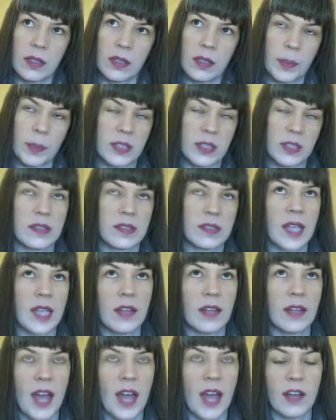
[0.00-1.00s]
the person
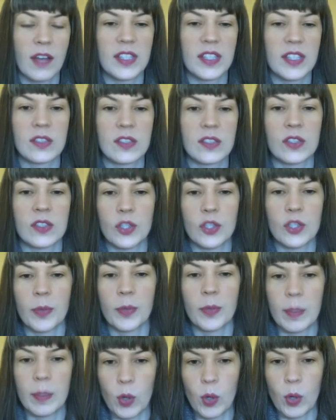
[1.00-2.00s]
said that this is a
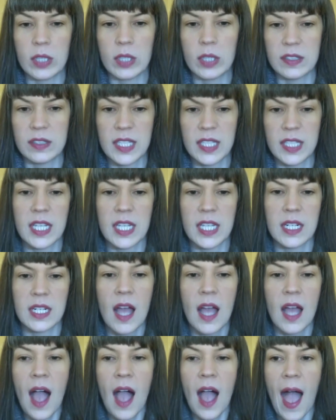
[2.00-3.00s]
super important
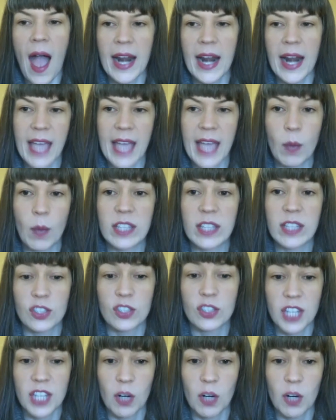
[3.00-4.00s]
zine, and I can't wait to
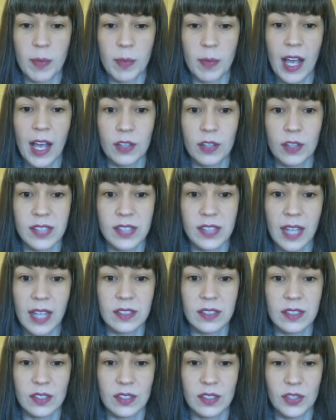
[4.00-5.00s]
share it with my health
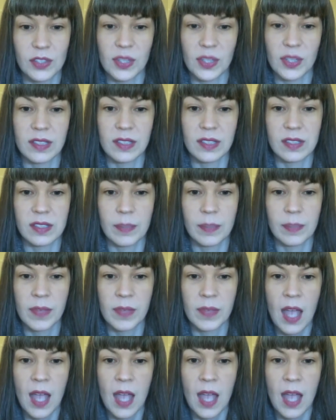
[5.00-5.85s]
sciences students.